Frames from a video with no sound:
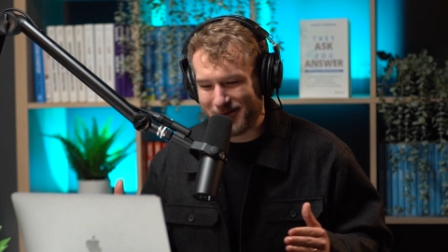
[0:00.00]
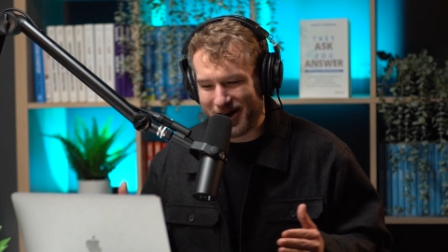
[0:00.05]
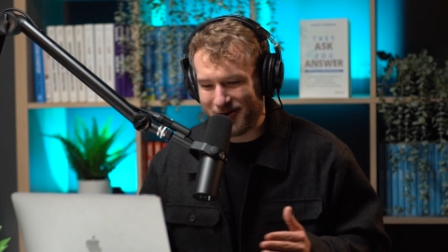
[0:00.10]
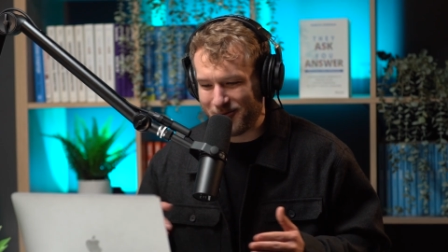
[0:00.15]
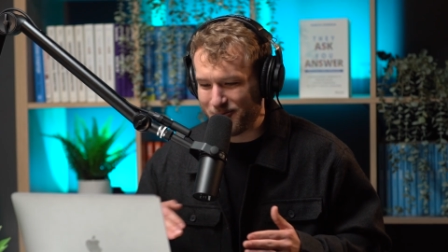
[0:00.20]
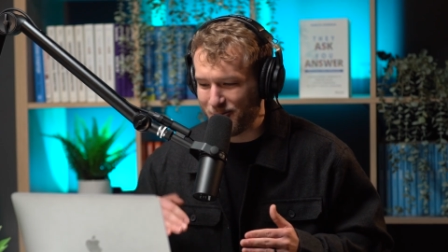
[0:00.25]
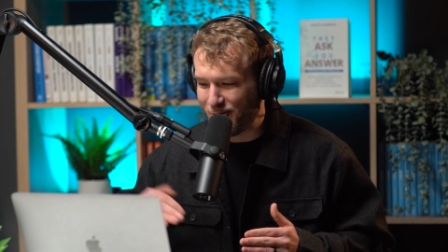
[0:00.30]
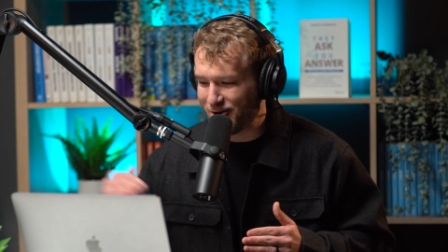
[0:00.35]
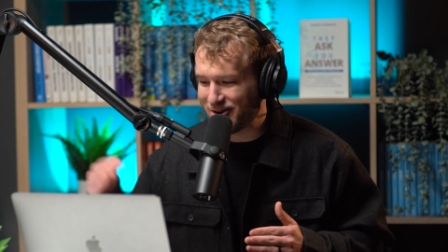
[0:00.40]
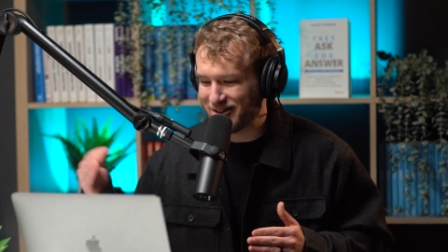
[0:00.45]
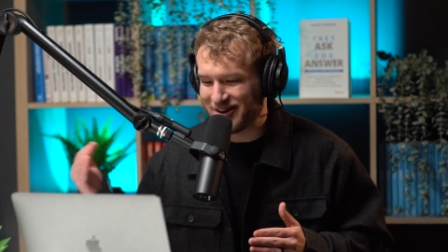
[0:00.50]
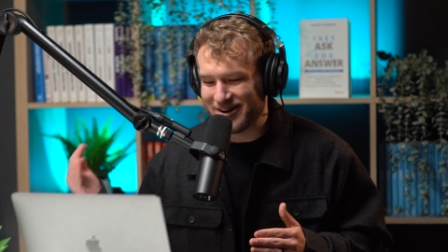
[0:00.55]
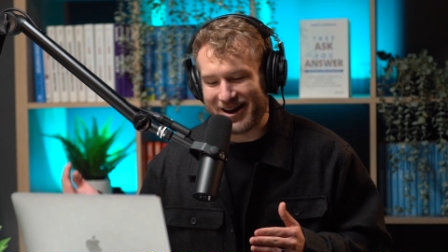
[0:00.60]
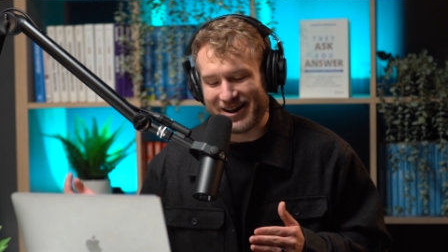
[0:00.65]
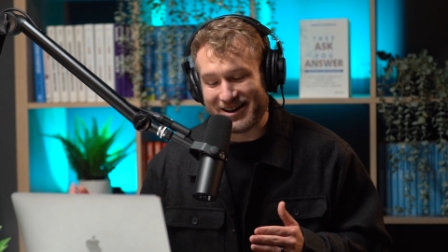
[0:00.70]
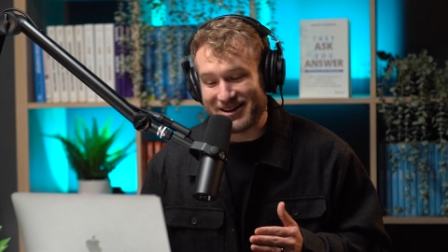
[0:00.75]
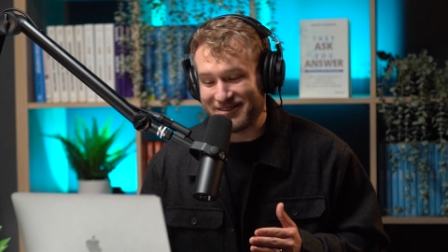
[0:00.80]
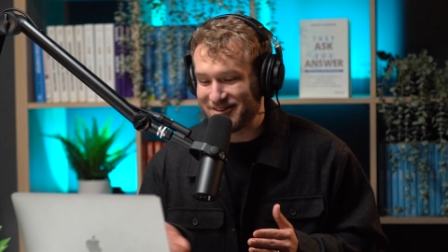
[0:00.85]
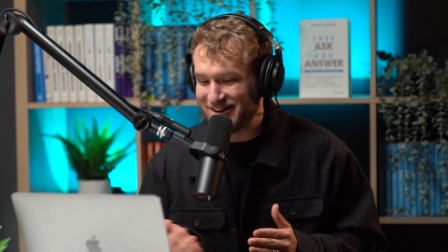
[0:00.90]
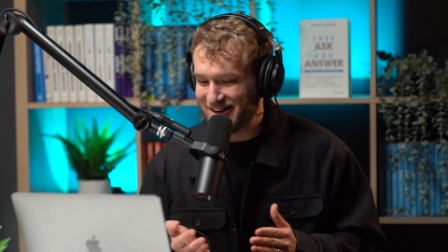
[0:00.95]
mile more than
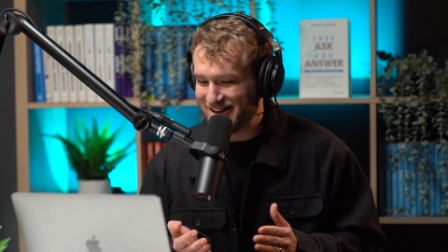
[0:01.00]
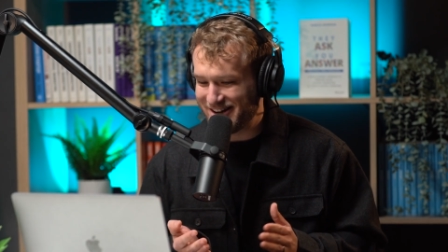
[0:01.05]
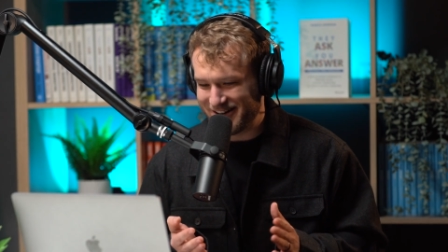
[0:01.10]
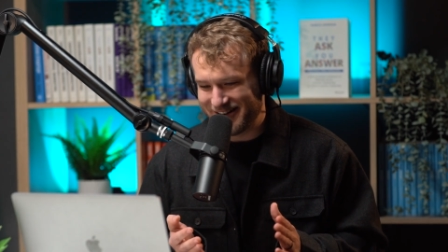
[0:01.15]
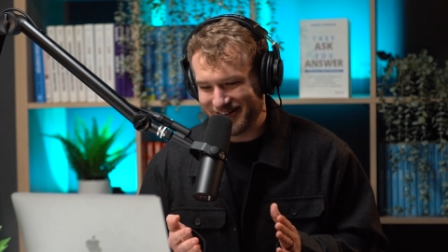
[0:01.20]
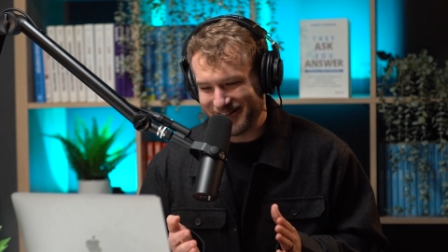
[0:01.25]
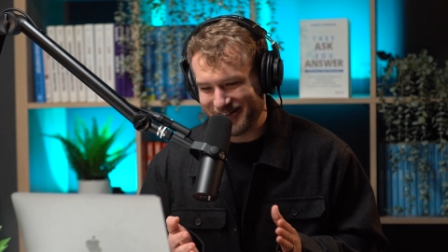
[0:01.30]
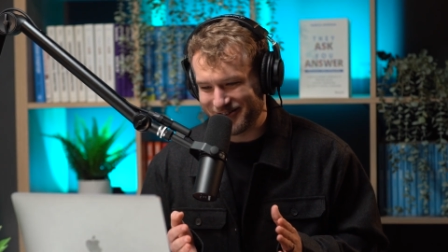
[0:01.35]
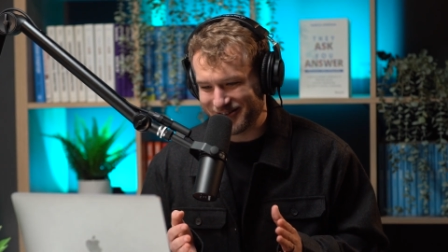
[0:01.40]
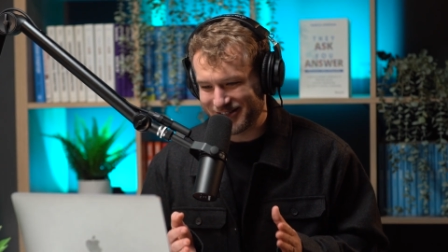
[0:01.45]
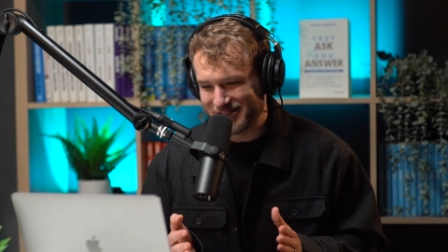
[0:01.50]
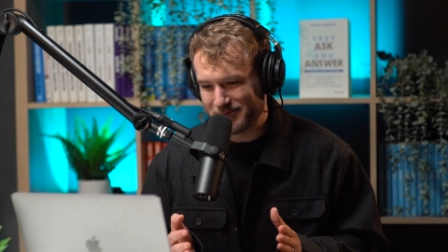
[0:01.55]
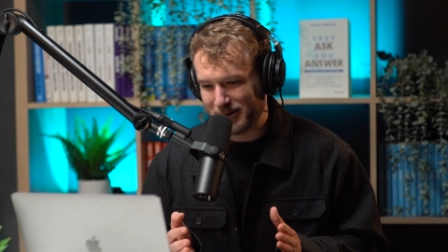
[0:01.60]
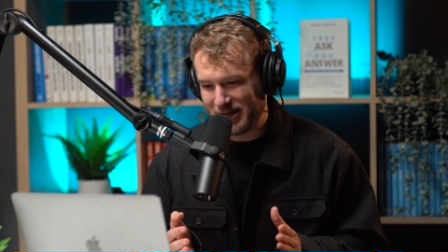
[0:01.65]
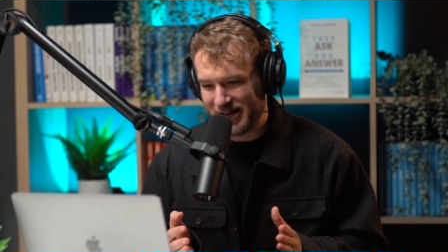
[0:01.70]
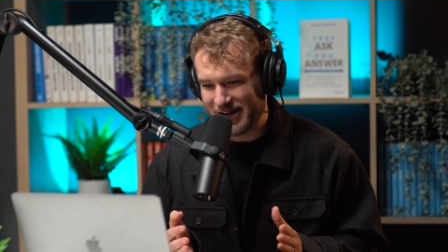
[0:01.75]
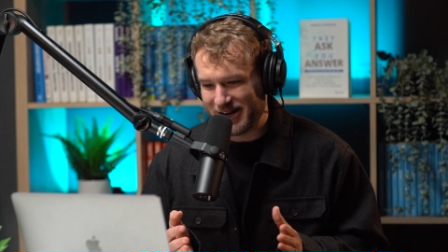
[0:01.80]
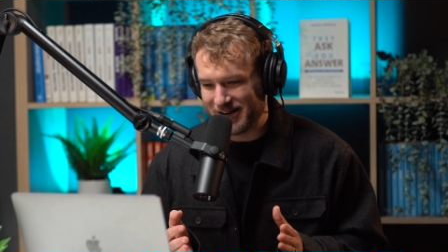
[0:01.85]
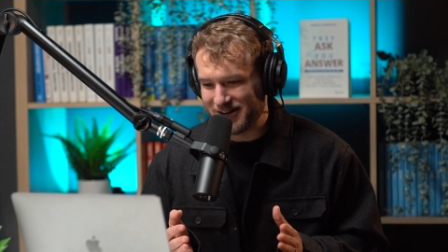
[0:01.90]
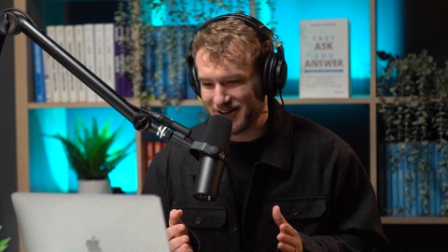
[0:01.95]
I even needed to
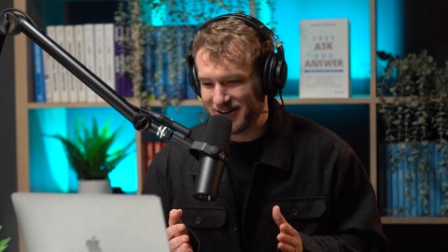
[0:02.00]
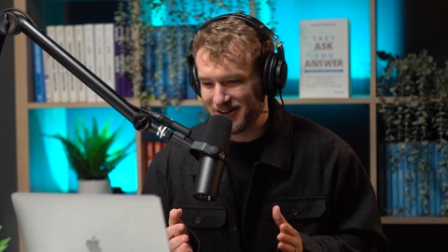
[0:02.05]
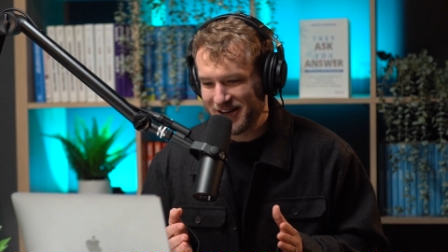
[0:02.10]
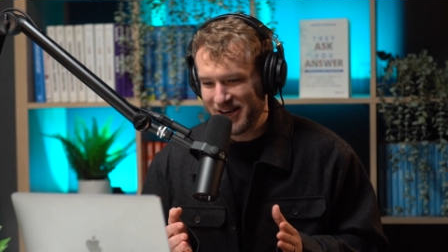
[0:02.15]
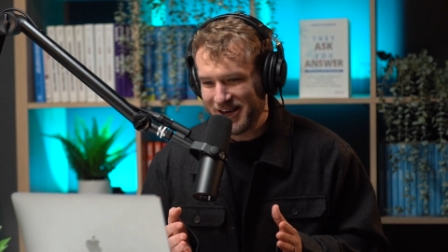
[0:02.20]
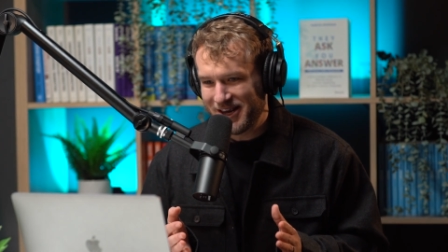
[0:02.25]
explain.